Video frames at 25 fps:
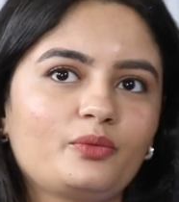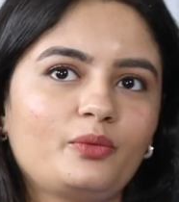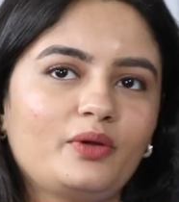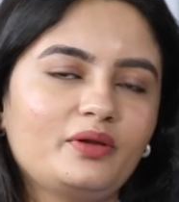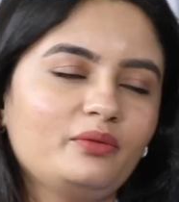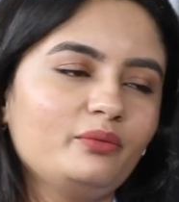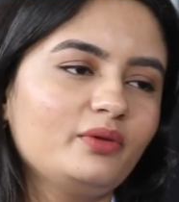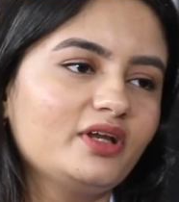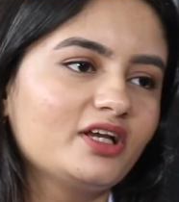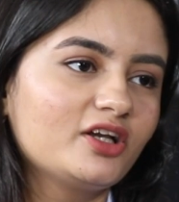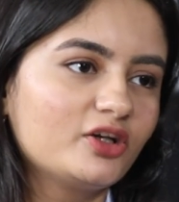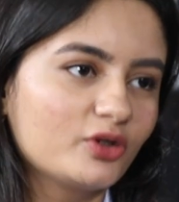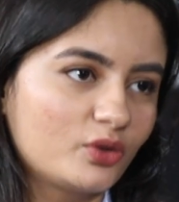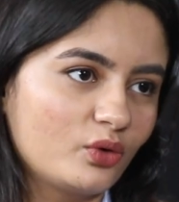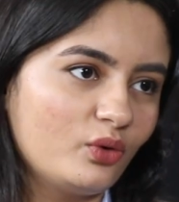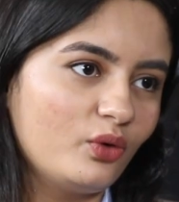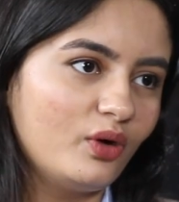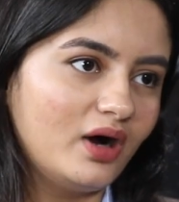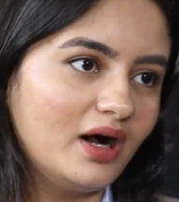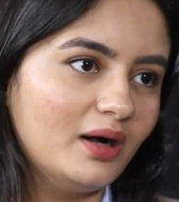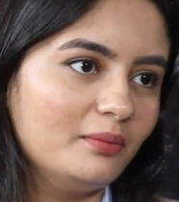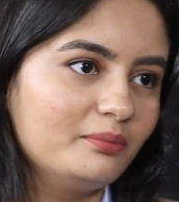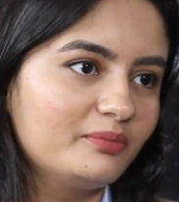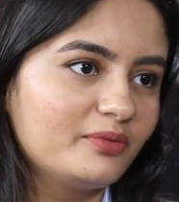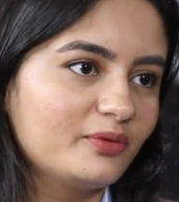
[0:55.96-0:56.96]
When we
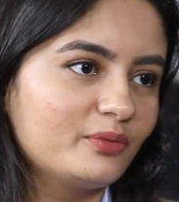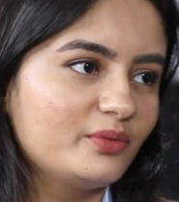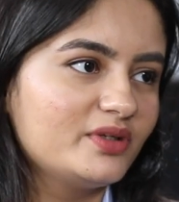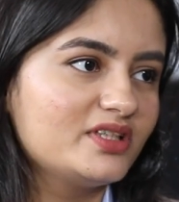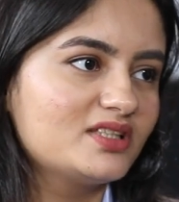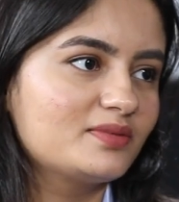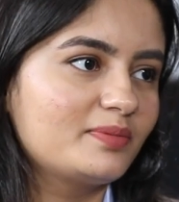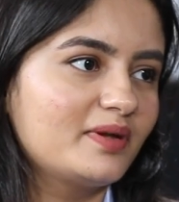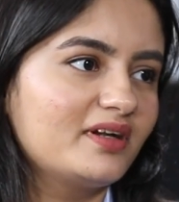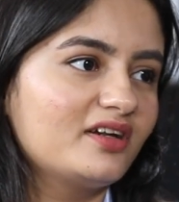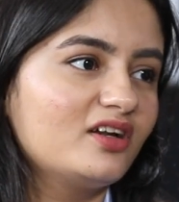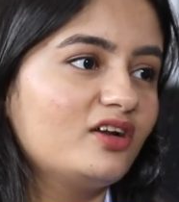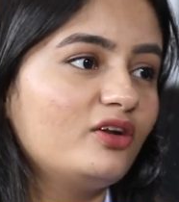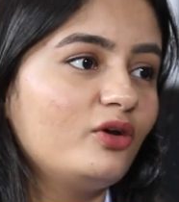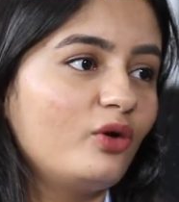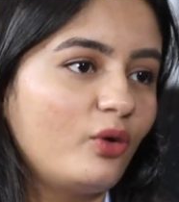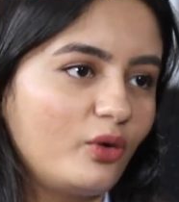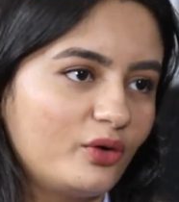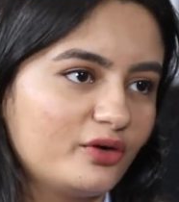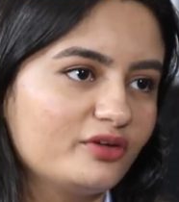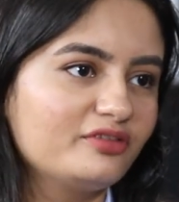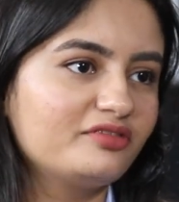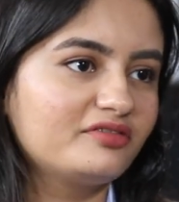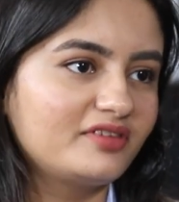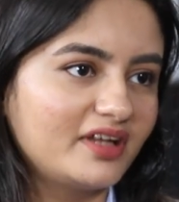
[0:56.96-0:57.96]
grow up, we spend a
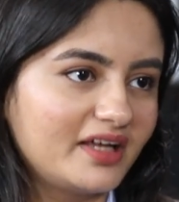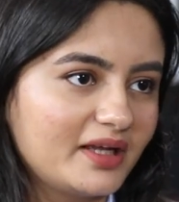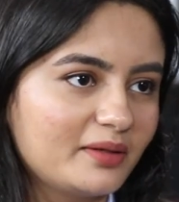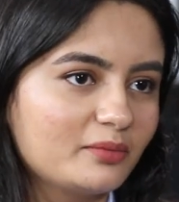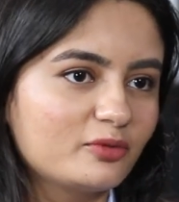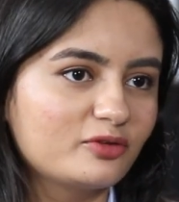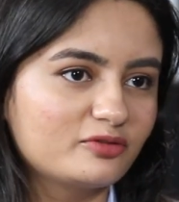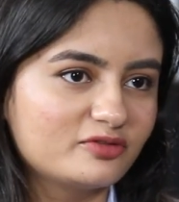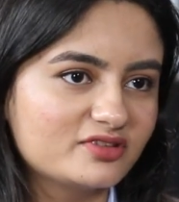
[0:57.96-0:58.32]
lot of time